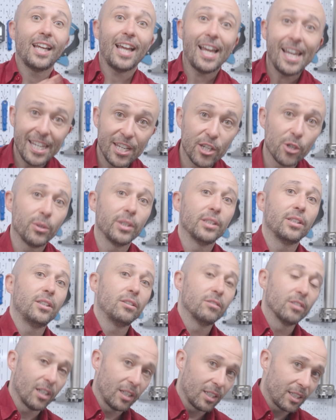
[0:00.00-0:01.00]
here in the
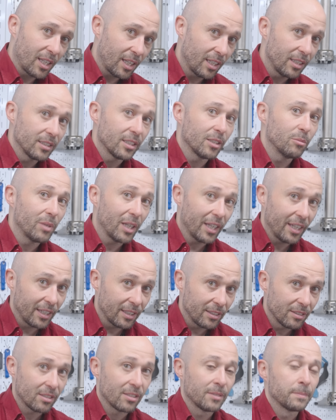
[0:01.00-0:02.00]
United Kingdom
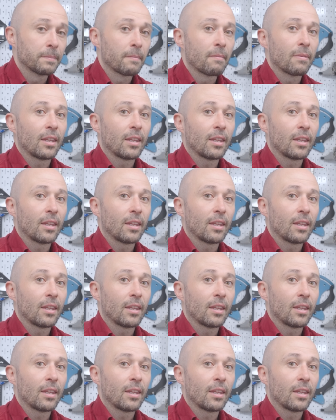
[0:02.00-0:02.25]
is,